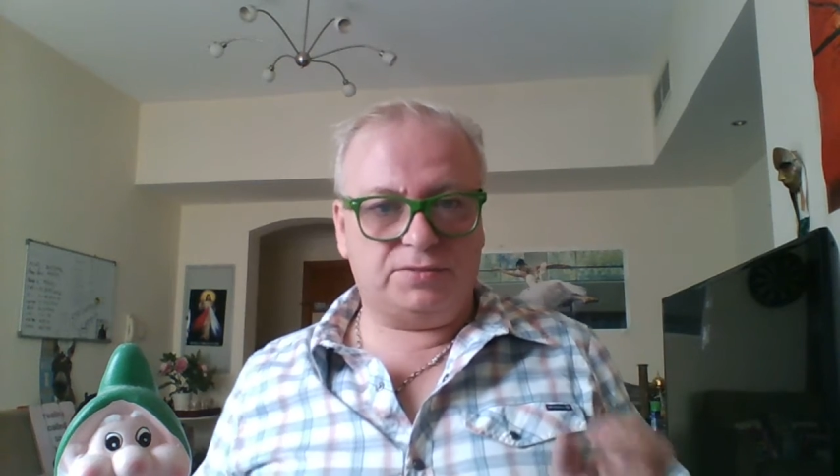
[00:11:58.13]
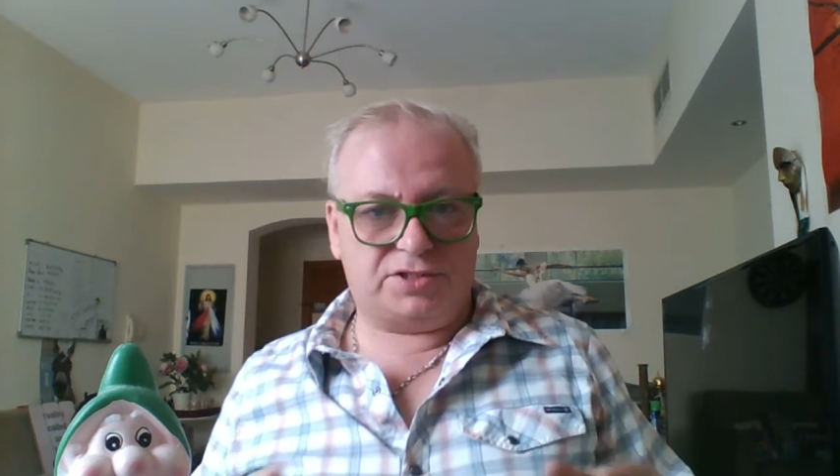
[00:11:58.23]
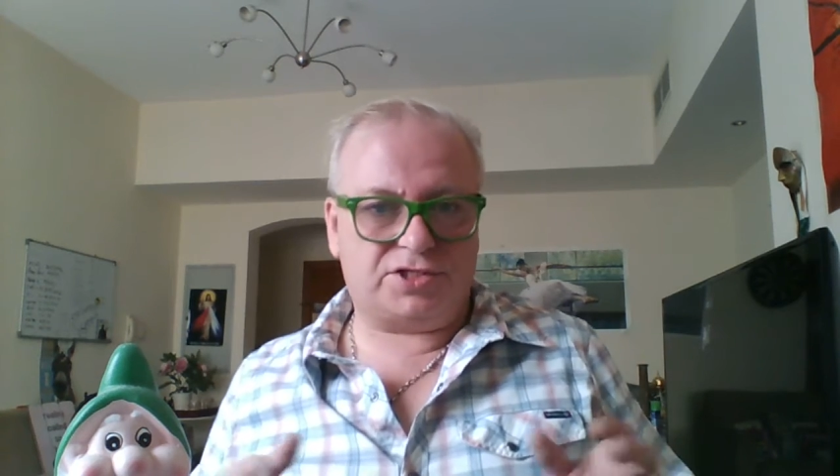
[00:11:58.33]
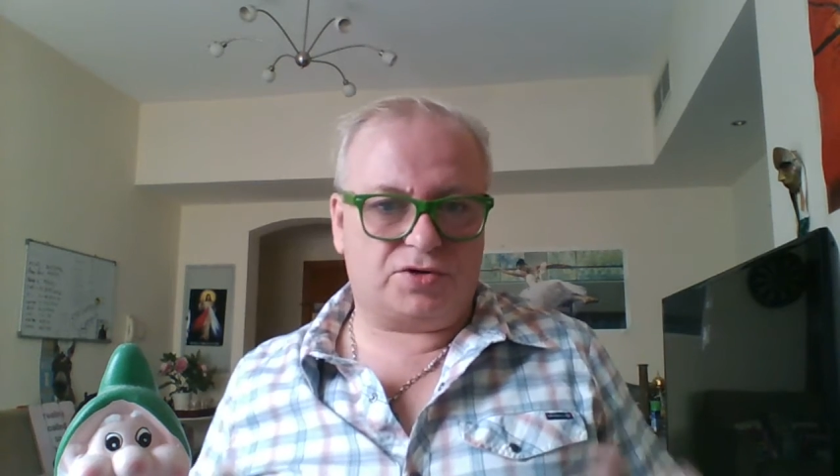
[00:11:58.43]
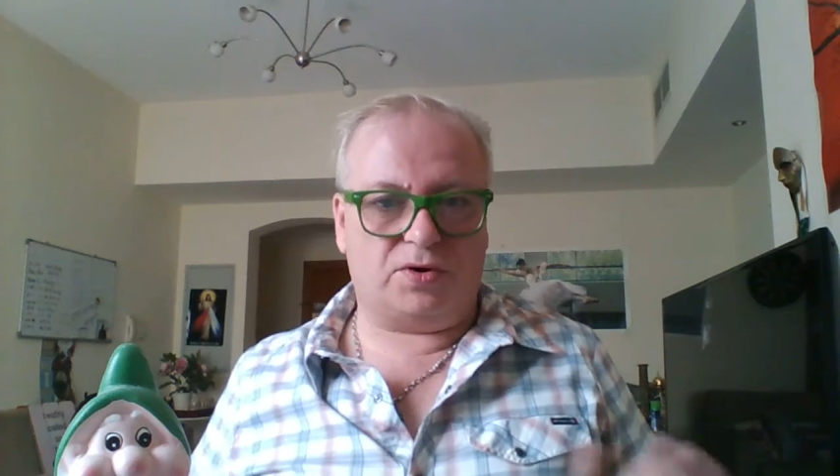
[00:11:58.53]
was
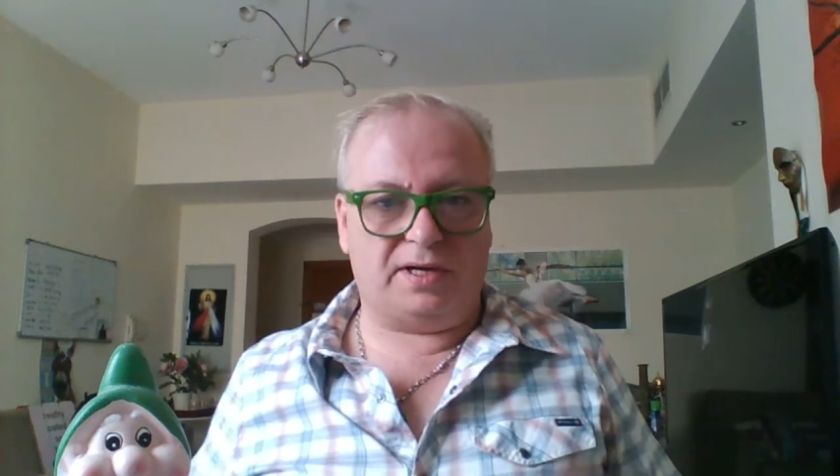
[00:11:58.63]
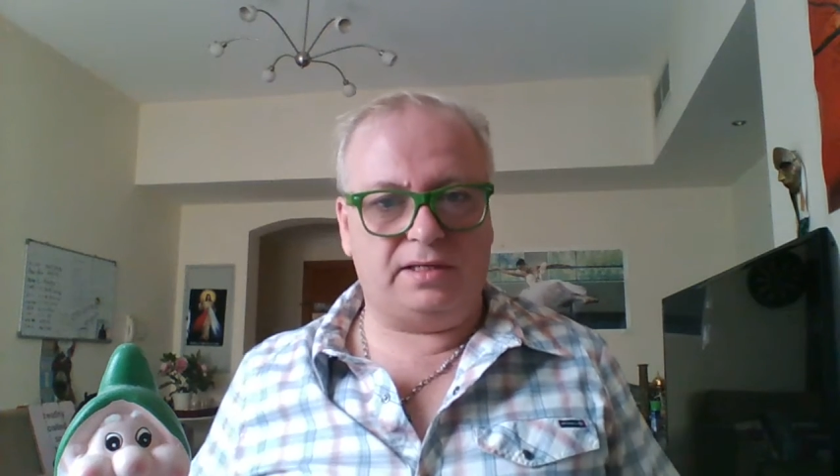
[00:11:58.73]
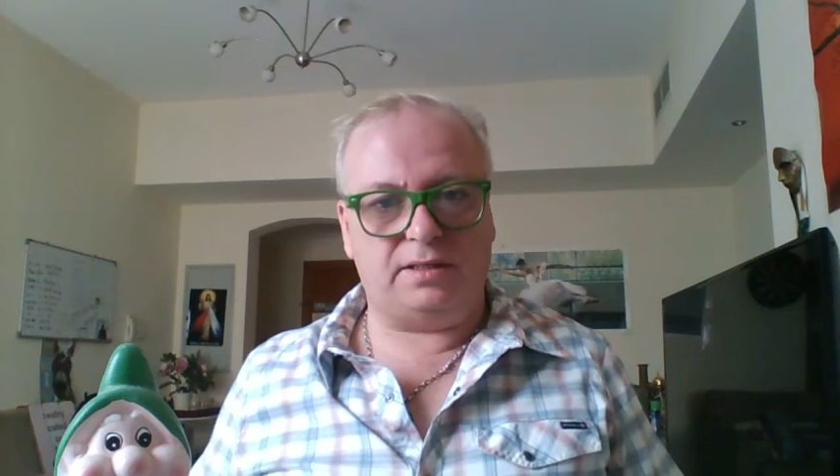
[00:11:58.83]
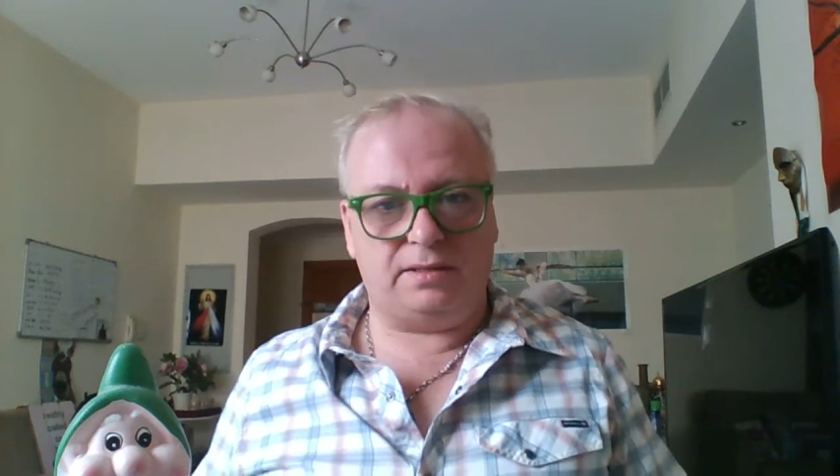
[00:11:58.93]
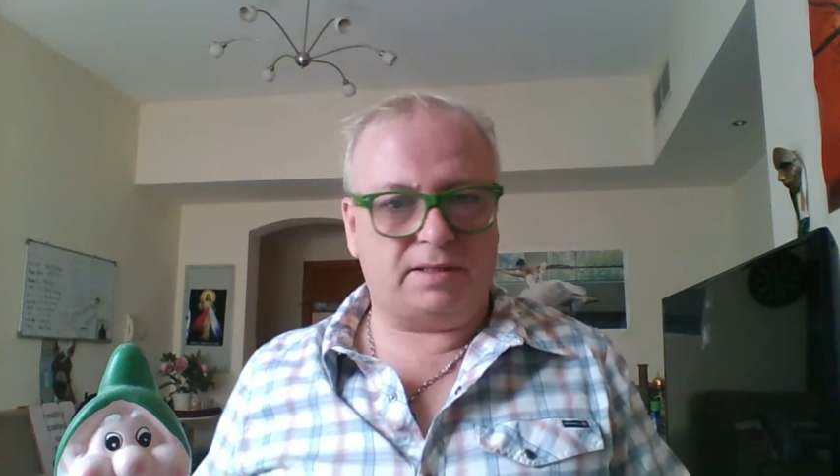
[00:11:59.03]

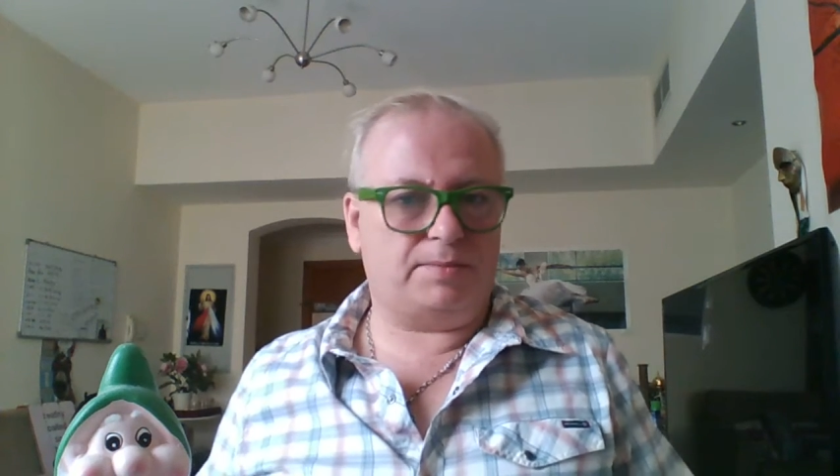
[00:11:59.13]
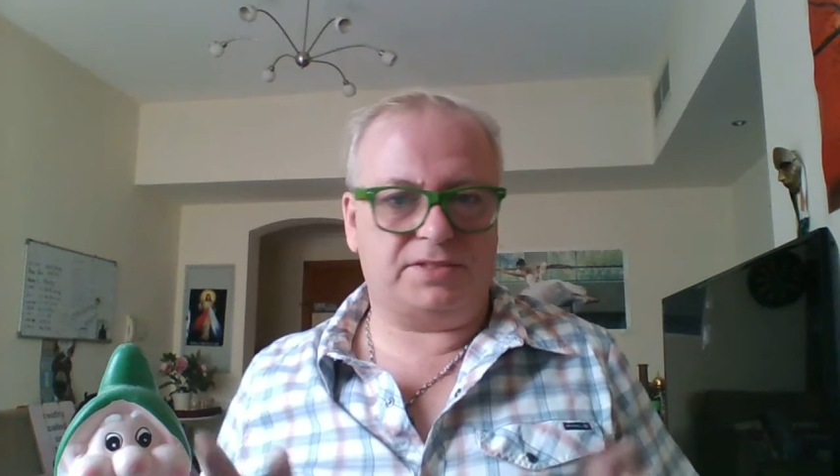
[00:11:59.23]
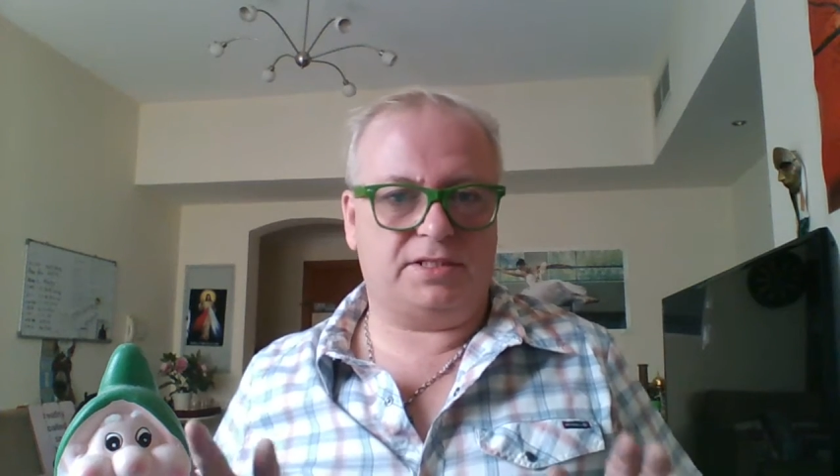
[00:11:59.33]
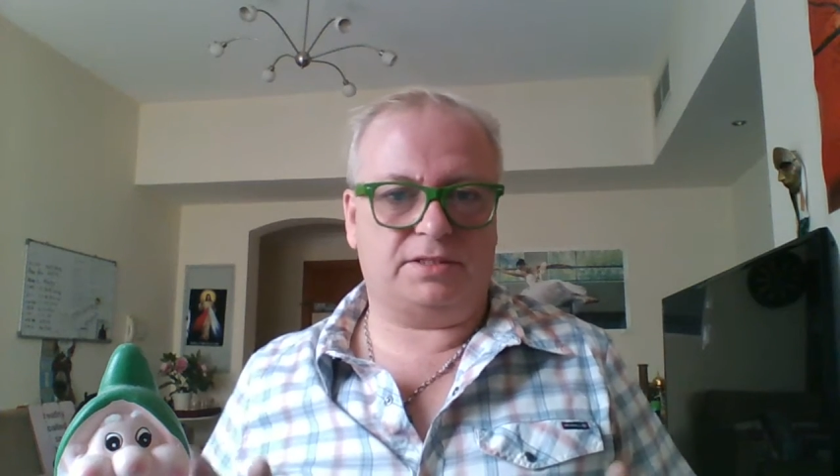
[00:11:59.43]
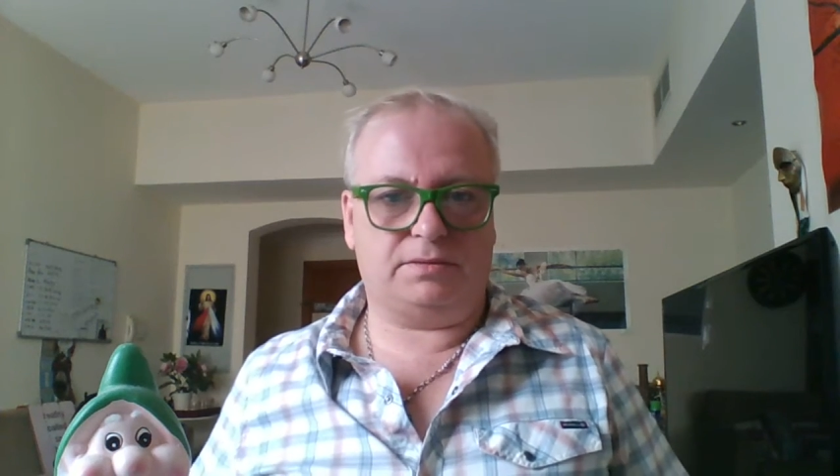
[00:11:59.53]
destroyed and that
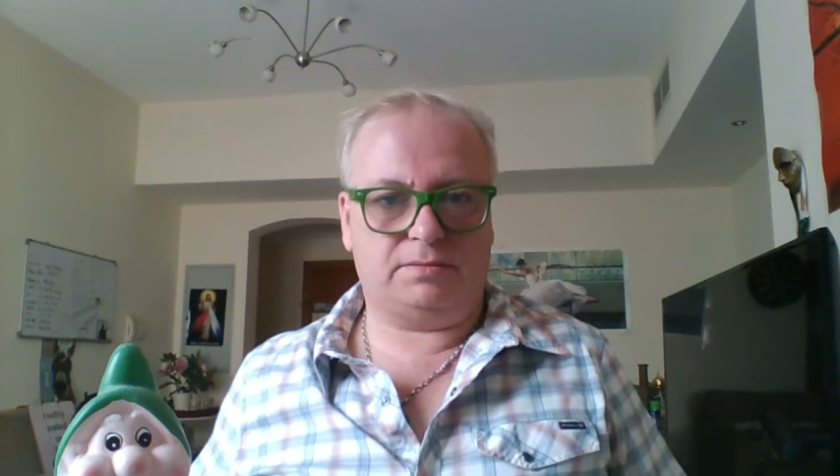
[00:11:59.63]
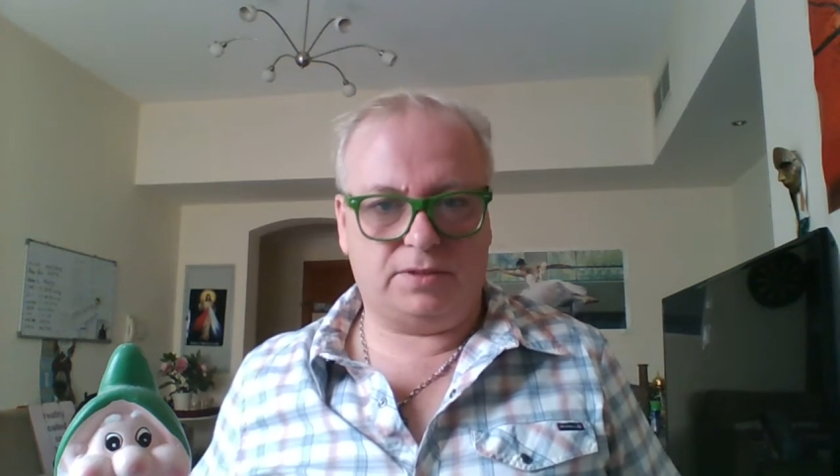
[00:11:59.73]
was it.